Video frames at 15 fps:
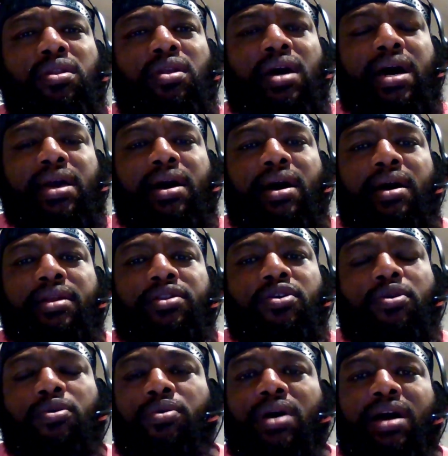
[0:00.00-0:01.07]
I
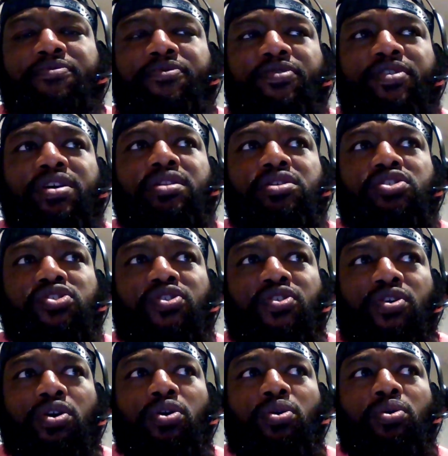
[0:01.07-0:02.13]
don't. I feel as
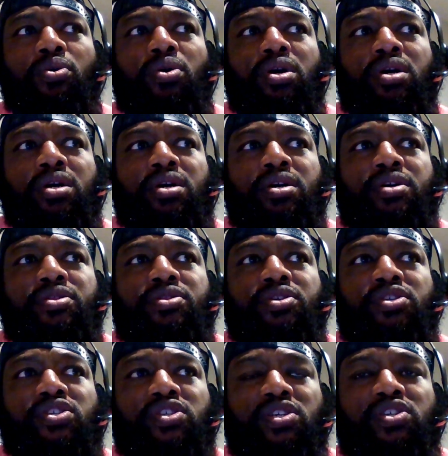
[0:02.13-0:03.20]
though the
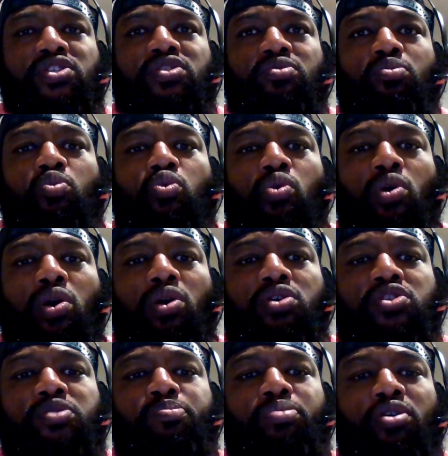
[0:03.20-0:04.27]
system
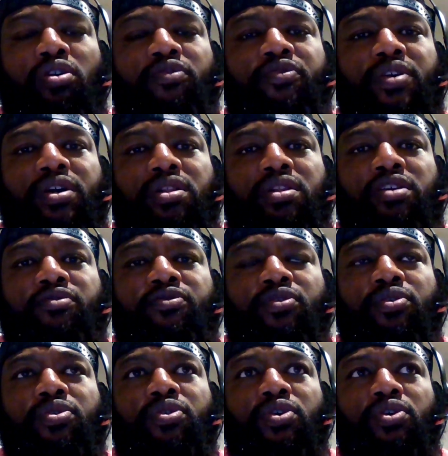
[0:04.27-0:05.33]
works perfectly
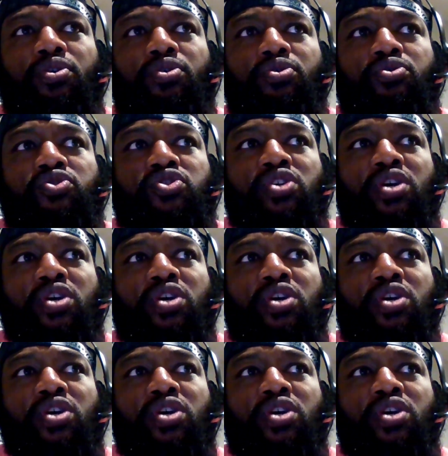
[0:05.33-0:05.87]
for those